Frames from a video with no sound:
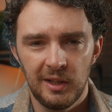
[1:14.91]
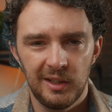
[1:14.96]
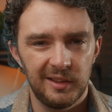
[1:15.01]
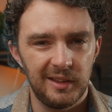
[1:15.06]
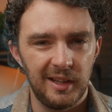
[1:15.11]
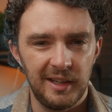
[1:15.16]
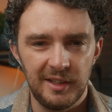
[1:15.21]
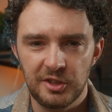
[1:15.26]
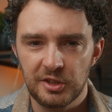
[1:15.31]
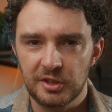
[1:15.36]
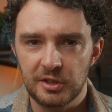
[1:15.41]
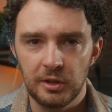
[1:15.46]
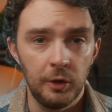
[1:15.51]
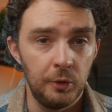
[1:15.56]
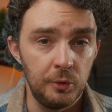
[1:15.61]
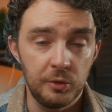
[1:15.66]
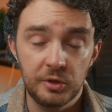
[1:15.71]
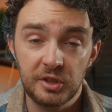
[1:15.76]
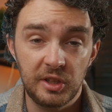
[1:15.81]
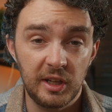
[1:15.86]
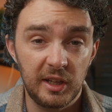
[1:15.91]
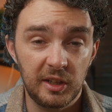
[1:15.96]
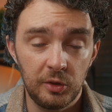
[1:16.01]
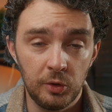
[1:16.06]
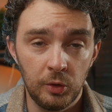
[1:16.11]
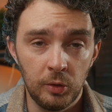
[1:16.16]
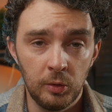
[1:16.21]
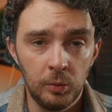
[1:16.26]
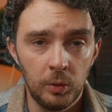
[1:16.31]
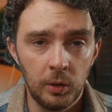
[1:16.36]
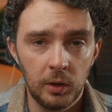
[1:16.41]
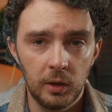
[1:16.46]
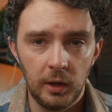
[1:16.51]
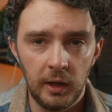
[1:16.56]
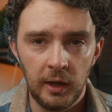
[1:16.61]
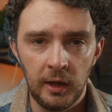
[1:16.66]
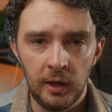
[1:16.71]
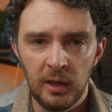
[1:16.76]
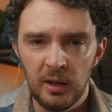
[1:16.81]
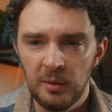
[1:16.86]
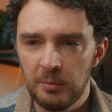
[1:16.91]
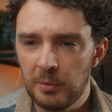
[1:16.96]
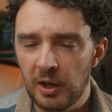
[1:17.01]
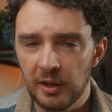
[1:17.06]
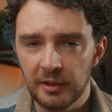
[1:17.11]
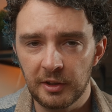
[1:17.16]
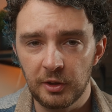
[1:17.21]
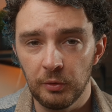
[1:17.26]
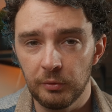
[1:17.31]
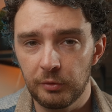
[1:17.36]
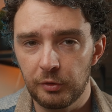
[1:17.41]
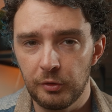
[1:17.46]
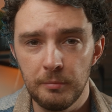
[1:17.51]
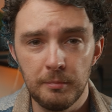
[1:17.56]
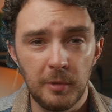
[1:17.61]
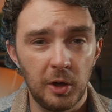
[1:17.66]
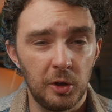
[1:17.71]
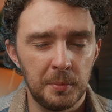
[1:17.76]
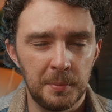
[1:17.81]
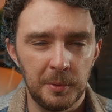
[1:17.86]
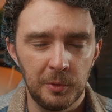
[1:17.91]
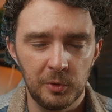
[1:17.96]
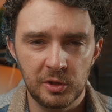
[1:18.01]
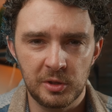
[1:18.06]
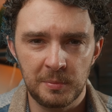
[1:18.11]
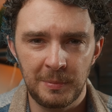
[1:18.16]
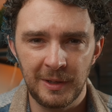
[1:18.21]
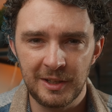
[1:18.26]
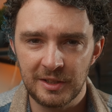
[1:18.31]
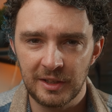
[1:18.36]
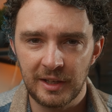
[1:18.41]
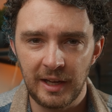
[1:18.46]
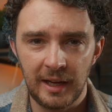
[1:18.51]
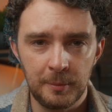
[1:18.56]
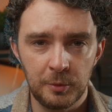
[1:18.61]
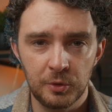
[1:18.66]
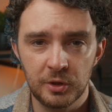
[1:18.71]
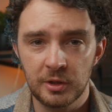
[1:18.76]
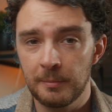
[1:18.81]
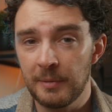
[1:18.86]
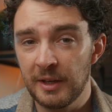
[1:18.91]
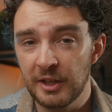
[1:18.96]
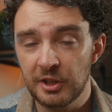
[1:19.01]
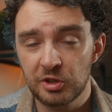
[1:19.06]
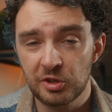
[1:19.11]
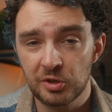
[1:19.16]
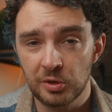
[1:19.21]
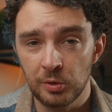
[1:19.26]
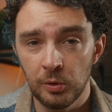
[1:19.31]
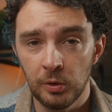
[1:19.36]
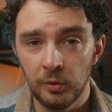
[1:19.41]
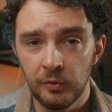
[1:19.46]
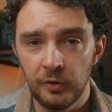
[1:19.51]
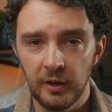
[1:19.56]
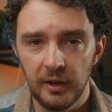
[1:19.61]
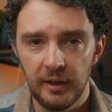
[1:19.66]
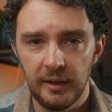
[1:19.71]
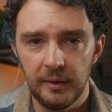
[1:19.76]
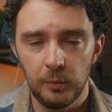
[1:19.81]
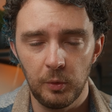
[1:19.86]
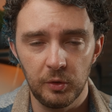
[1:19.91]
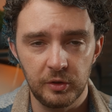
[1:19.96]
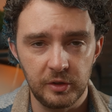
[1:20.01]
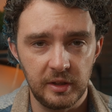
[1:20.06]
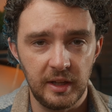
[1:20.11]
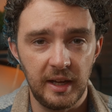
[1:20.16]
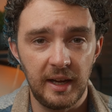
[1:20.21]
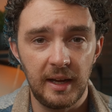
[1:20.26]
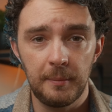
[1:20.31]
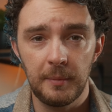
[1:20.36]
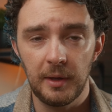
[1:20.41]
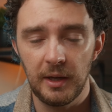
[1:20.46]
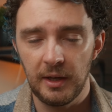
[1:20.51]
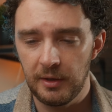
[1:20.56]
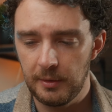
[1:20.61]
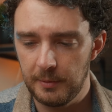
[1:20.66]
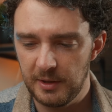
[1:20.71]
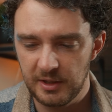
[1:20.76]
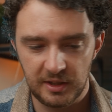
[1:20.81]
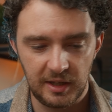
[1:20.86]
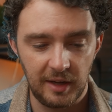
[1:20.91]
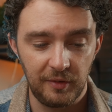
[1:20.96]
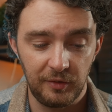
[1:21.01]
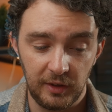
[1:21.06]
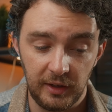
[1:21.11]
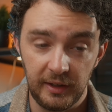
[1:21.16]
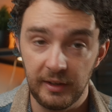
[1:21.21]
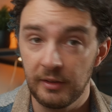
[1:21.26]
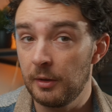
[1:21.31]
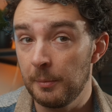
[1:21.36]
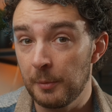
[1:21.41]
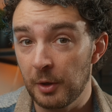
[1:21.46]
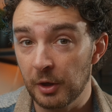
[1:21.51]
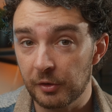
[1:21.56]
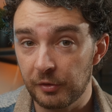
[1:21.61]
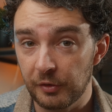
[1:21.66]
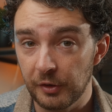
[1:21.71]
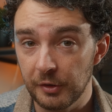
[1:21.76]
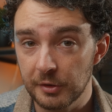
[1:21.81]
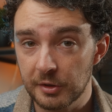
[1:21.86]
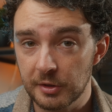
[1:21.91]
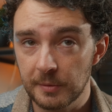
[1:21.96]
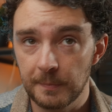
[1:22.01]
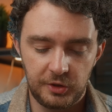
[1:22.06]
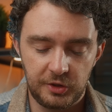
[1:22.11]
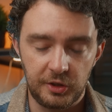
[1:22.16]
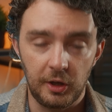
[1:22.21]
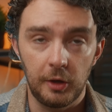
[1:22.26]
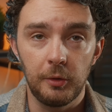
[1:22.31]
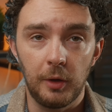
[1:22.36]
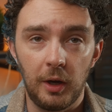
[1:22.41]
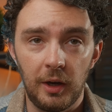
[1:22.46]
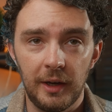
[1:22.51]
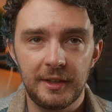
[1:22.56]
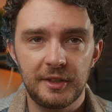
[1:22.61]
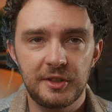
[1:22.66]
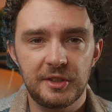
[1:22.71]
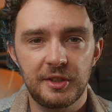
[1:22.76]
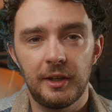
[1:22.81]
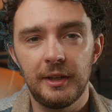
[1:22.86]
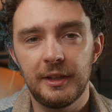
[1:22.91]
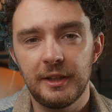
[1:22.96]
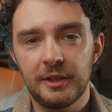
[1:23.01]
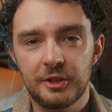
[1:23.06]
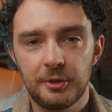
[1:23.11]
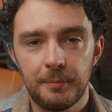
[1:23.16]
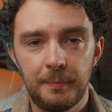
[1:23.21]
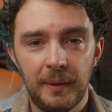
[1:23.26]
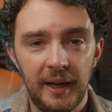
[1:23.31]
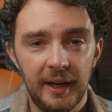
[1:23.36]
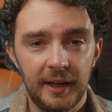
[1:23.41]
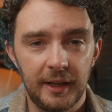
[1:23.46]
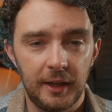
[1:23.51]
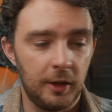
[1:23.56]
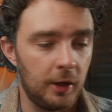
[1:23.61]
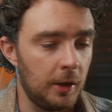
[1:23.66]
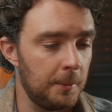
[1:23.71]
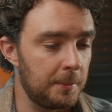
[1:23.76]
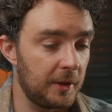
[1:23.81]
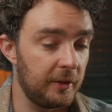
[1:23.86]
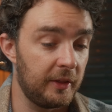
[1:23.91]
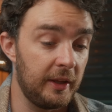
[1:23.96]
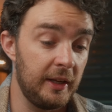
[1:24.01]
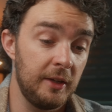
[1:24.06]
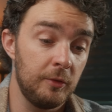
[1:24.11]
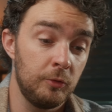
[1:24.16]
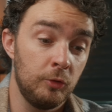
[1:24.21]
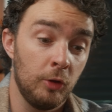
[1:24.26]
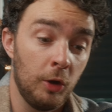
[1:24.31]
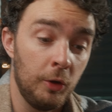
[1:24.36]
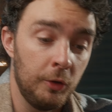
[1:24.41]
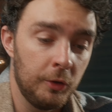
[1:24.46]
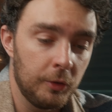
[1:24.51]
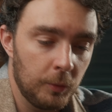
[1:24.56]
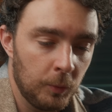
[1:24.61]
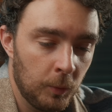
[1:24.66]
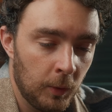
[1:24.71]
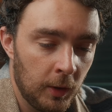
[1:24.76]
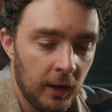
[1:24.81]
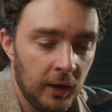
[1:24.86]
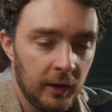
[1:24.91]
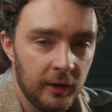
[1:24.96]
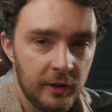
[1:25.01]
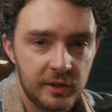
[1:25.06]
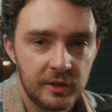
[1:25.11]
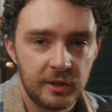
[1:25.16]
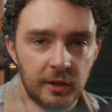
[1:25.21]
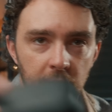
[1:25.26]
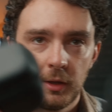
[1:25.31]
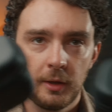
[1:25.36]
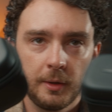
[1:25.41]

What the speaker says: they just lose signal. I'd gone through multiple splitter cables to make sure that it wasn't them. It's definitely the microphones. So I decided to pick up the Rode Wireless